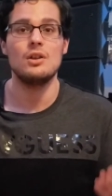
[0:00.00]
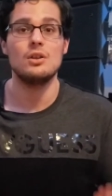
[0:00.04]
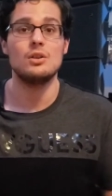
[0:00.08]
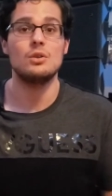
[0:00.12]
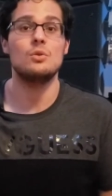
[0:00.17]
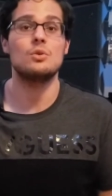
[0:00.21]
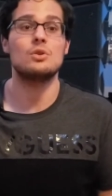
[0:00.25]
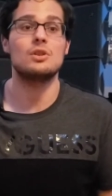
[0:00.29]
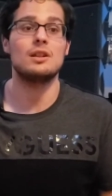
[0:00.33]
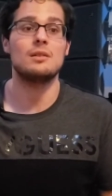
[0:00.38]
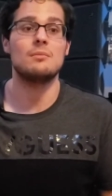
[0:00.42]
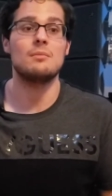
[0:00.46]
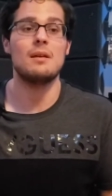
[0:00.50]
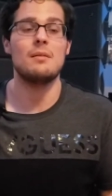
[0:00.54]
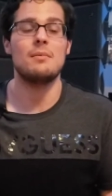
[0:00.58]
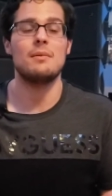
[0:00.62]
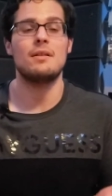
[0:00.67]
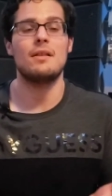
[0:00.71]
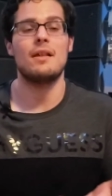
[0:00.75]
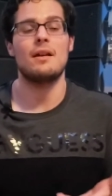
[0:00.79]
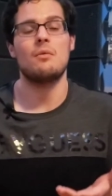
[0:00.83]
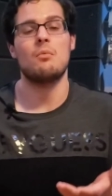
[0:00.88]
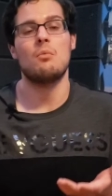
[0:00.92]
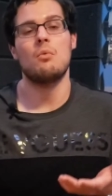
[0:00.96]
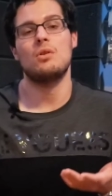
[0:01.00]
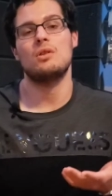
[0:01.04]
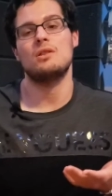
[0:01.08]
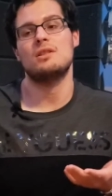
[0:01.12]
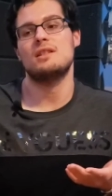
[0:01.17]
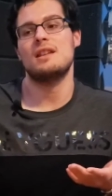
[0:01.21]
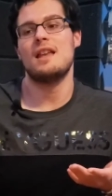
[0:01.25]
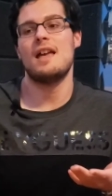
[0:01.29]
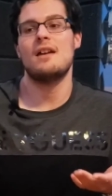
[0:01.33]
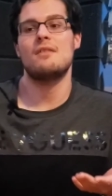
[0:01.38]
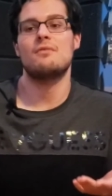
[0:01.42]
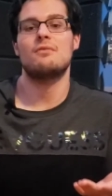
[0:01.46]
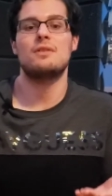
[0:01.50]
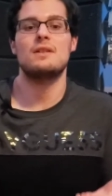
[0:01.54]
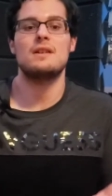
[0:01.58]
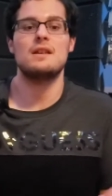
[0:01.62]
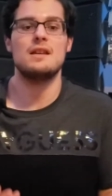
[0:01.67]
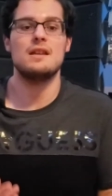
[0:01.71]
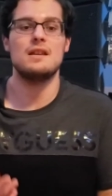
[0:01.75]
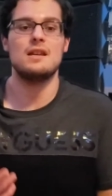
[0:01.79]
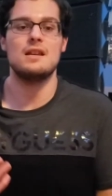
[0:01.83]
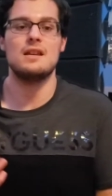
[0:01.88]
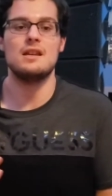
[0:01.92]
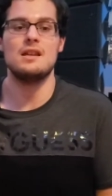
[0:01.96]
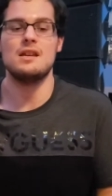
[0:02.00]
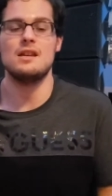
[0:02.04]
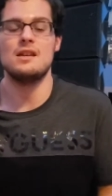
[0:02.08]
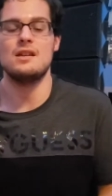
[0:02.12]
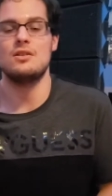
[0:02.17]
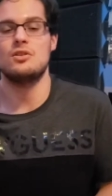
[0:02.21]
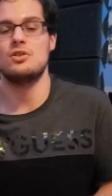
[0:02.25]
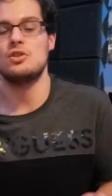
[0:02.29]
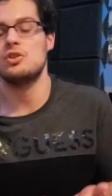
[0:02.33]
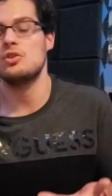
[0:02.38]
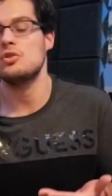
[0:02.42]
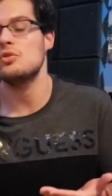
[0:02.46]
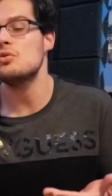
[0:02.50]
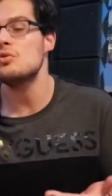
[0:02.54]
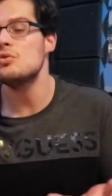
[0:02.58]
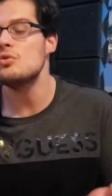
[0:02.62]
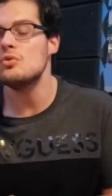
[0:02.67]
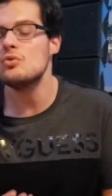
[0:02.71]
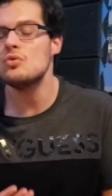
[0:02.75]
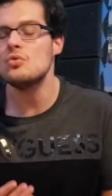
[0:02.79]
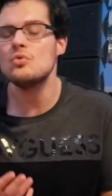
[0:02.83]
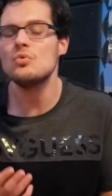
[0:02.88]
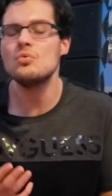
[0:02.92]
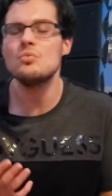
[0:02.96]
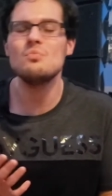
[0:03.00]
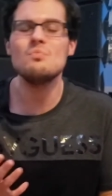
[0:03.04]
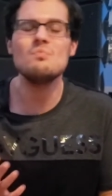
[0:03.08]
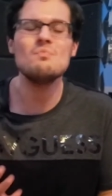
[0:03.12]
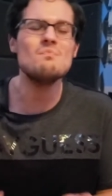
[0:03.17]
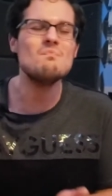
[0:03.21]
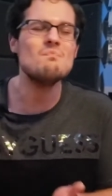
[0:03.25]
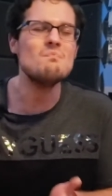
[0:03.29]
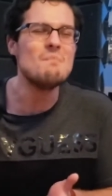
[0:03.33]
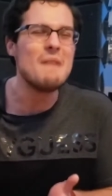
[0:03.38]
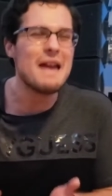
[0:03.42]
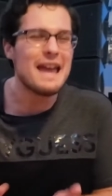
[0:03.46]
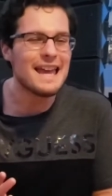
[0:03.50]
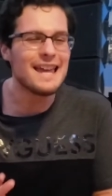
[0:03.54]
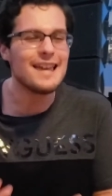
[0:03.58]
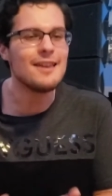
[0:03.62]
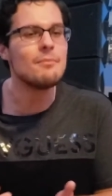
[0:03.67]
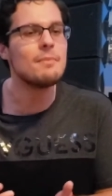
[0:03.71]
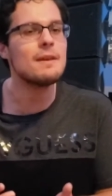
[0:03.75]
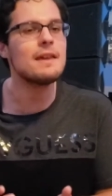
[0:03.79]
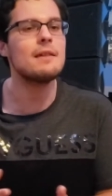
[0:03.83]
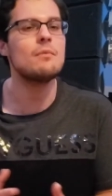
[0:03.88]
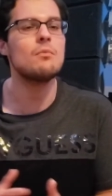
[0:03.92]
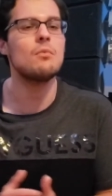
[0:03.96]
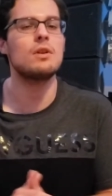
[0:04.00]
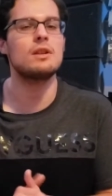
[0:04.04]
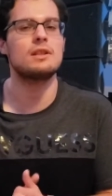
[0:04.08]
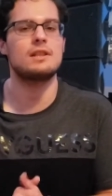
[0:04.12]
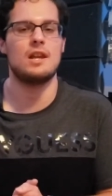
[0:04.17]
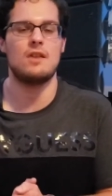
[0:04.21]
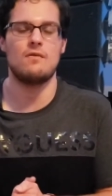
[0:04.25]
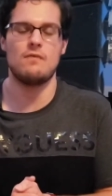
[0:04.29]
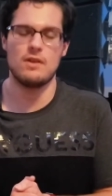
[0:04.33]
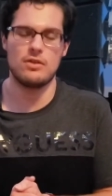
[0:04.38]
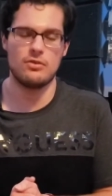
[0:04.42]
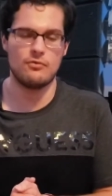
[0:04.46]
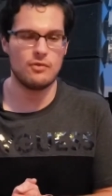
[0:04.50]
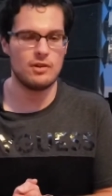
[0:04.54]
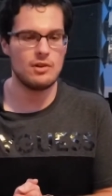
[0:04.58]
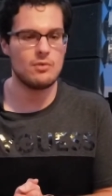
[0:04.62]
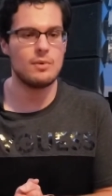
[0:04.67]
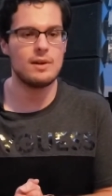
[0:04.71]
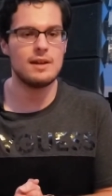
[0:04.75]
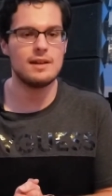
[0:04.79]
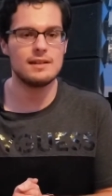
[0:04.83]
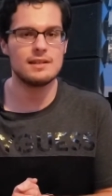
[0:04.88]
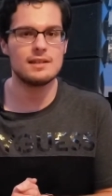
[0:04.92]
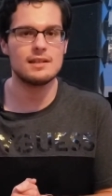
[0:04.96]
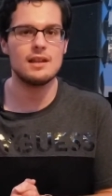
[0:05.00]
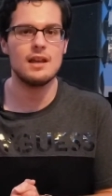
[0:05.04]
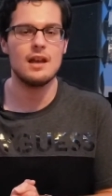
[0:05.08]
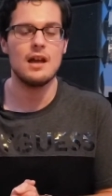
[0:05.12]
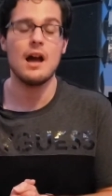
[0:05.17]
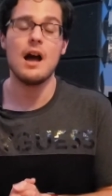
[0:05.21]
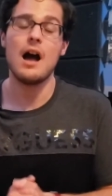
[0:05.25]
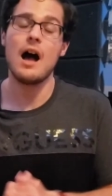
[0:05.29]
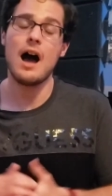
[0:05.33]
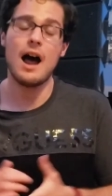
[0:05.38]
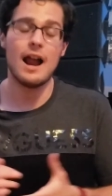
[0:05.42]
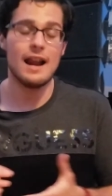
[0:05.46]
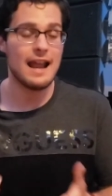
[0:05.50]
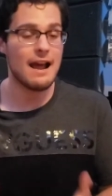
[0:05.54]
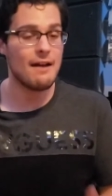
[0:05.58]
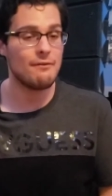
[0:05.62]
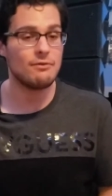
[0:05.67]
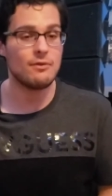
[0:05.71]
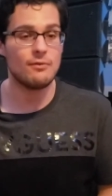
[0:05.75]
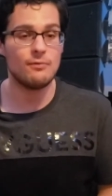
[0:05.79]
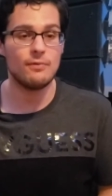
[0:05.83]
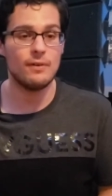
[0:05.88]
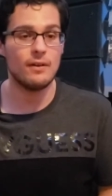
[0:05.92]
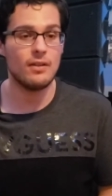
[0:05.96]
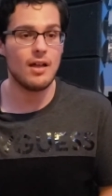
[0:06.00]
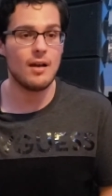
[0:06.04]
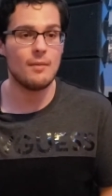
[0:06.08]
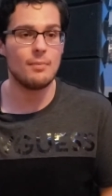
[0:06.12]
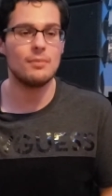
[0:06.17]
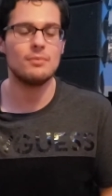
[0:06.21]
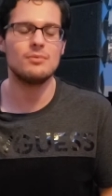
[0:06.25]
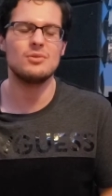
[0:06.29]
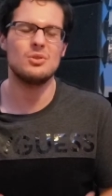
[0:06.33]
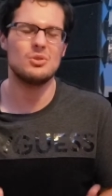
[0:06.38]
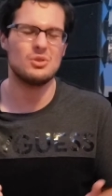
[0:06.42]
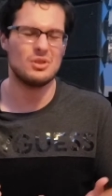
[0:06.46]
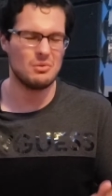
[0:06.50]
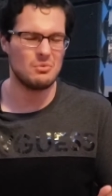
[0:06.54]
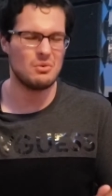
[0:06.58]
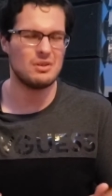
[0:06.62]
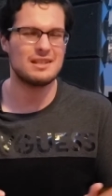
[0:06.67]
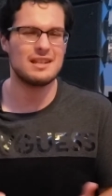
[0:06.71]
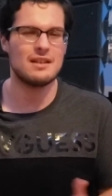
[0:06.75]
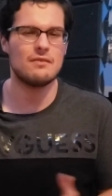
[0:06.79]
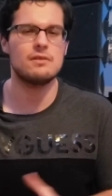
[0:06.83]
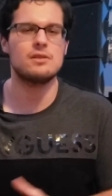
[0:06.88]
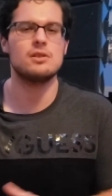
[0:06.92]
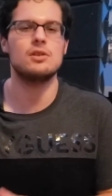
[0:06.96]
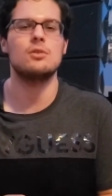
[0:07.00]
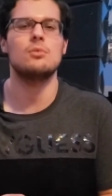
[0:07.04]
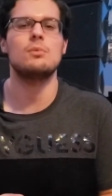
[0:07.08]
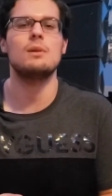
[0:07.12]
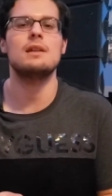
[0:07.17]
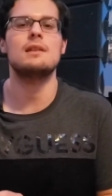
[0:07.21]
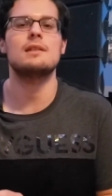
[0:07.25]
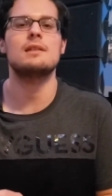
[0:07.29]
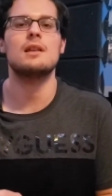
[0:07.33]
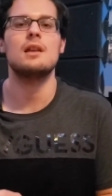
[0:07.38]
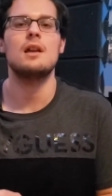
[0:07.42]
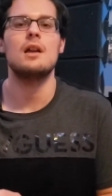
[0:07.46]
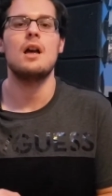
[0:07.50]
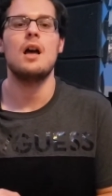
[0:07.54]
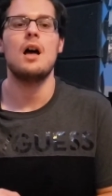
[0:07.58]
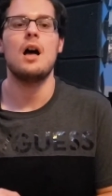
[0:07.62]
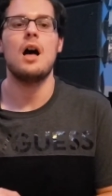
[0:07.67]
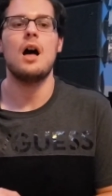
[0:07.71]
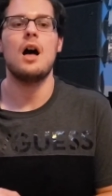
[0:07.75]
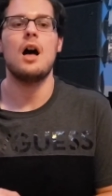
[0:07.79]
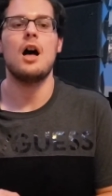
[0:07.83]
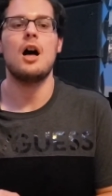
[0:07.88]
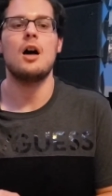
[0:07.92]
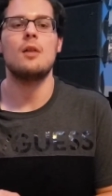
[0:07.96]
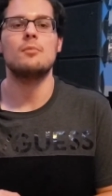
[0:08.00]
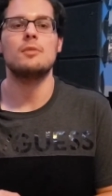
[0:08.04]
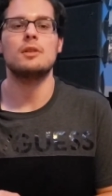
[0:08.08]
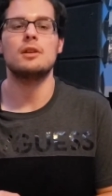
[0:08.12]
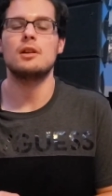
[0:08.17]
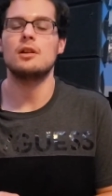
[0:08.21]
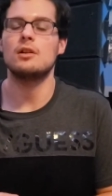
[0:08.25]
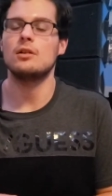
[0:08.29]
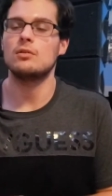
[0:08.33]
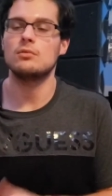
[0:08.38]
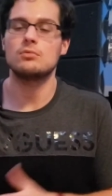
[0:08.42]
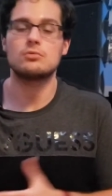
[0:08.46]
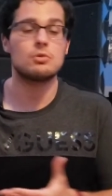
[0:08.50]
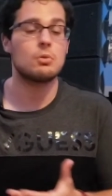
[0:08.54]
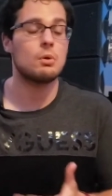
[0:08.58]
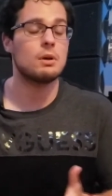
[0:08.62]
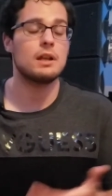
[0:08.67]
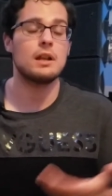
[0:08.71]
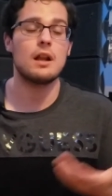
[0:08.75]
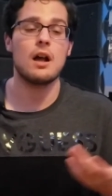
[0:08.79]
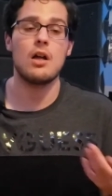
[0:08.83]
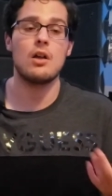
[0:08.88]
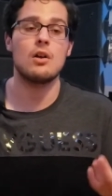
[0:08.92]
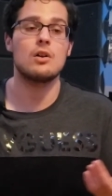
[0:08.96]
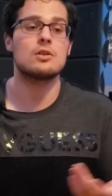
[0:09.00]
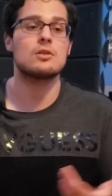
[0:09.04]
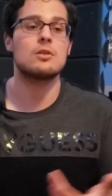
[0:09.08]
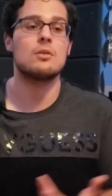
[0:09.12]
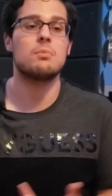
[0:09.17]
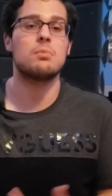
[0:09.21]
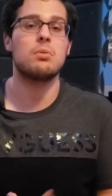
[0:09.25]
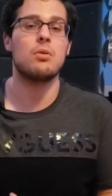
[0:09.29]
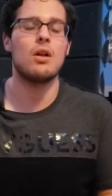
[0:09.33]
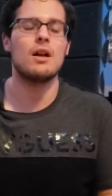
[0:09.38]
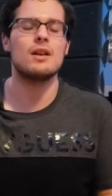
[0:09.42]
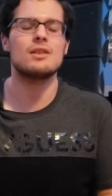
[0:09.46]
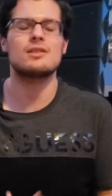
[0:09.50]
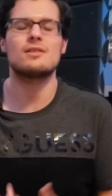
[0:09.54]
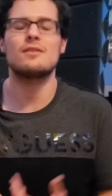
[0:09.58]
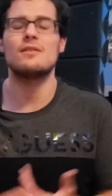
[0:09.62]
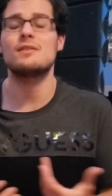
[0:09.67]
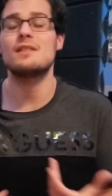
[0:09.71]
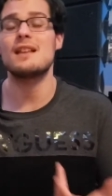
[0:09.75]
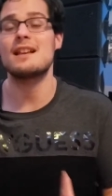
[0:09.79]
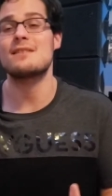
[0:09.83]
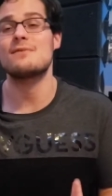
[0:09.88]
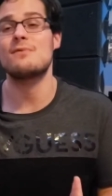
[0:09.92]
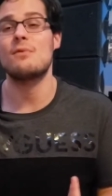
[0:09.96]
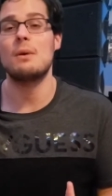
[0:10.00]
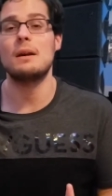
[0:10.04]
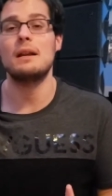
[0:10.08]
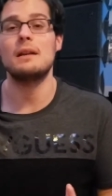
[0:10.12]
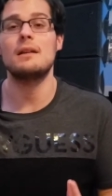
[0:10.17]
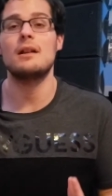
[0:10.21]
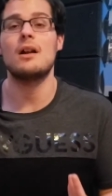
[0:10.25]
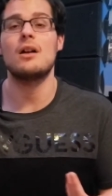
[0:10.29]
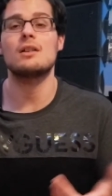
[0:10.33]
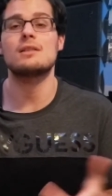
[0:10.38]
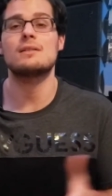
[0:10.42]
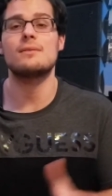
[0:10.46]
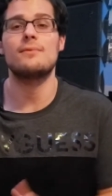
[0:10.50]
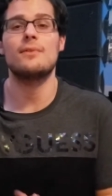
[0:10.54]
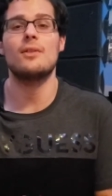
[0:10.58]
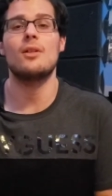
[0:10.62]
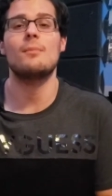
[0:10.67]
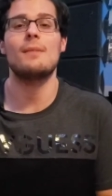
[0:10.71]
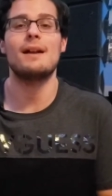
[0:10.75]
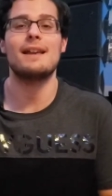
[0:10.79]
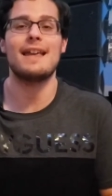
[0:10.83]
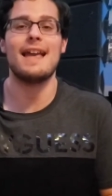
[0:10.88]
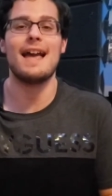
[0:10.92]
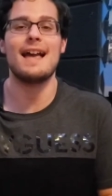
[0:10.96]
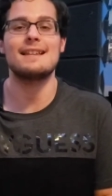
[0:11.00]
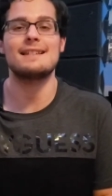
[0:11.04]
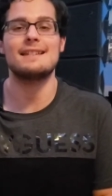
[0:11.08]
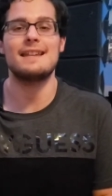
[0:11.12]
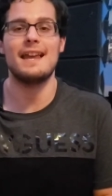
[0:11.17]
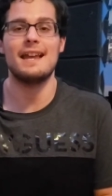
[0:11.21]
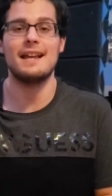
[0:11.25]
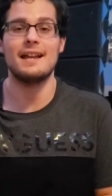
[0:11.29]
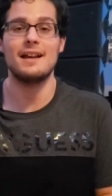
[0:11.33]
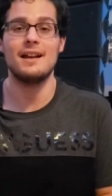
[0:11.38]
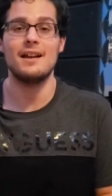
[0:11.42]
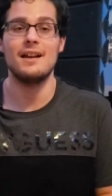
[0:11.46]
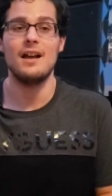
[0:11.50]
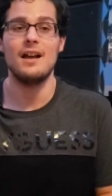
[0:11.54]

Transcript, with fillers: Usually maybe like once every two, maybe once every three weeks, I have to fill up, usually once every two weeks. Um, you know, twenty dollars or plus, so it takes forty dollars to fill up my gas tank.